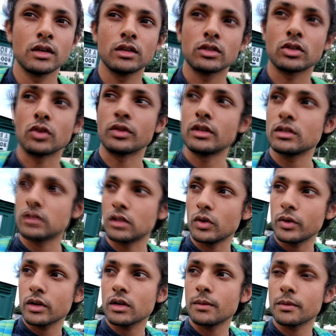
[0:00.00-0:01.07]
So these
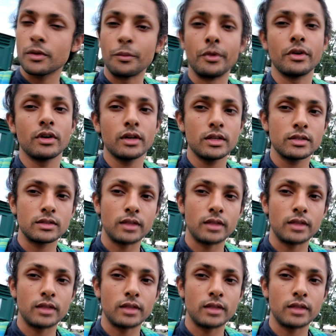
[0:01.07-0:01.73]
low-income communities,